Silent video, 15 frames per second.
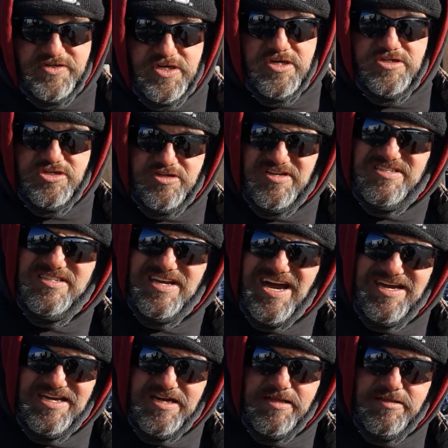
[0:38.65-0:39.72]
So this is how
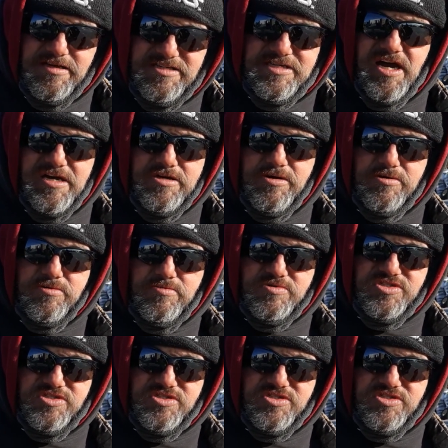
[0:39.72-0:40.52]
you